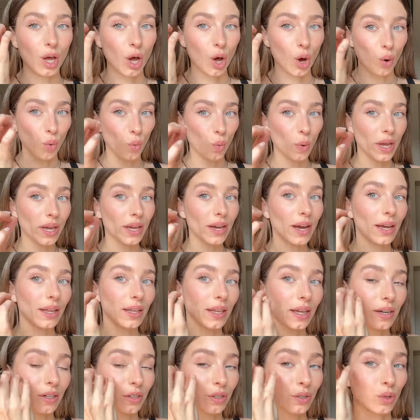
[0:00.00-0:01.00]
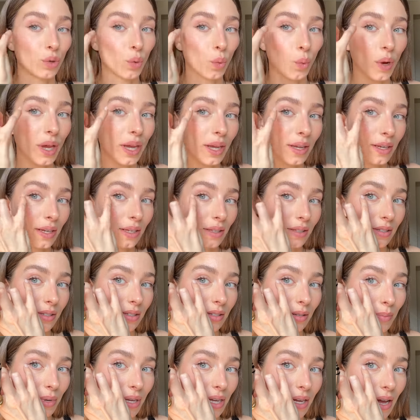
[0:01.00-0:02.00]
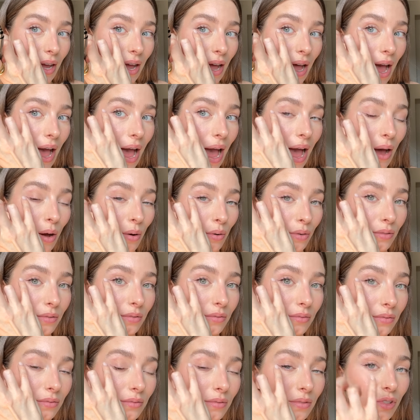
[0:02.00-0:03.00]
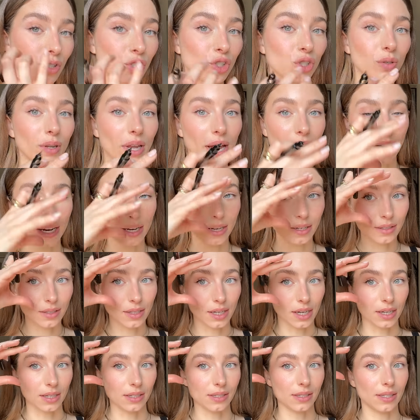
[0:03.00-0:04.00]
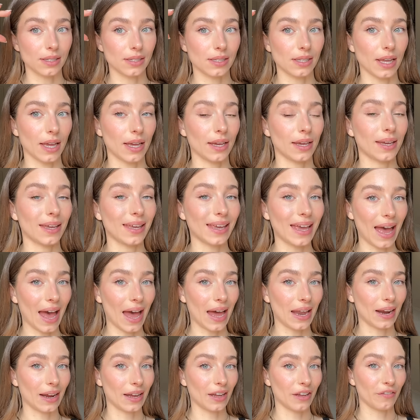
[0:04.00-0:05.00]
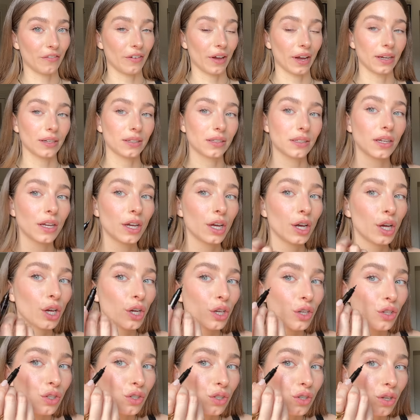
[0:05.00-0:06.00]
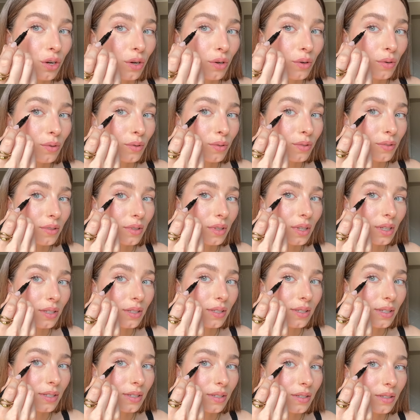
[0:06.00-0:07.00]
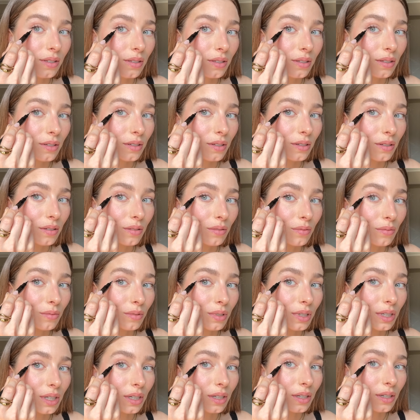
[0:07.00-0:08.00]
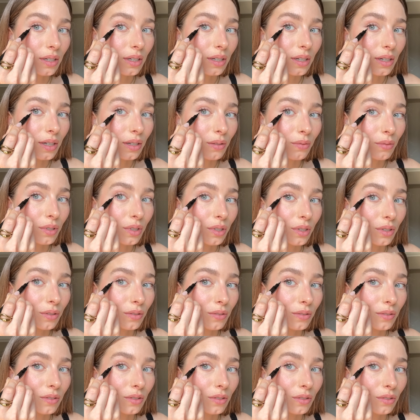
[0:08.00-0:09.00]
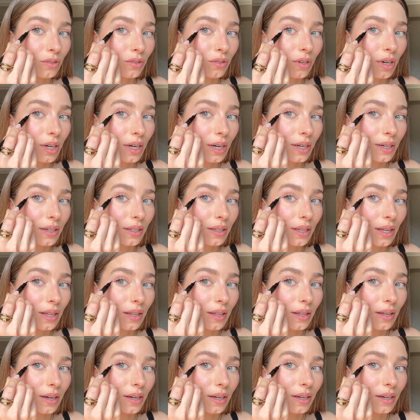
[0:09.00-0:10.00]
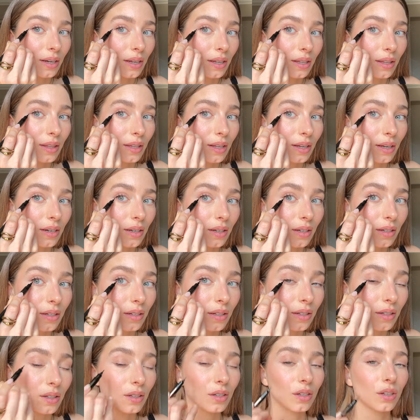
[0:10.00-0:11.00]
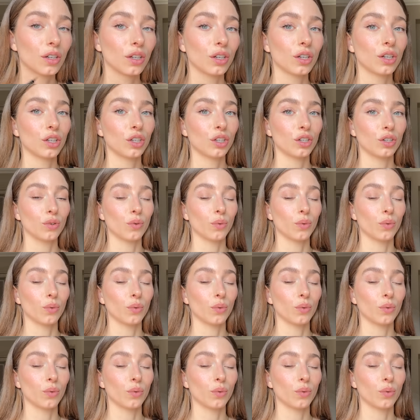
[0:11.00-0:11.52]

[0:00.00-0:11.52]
A wing eyeliner, the wing needs to be out so that it does this like cat eye effect. So this is where I would do. So you draw kind of that line and then you're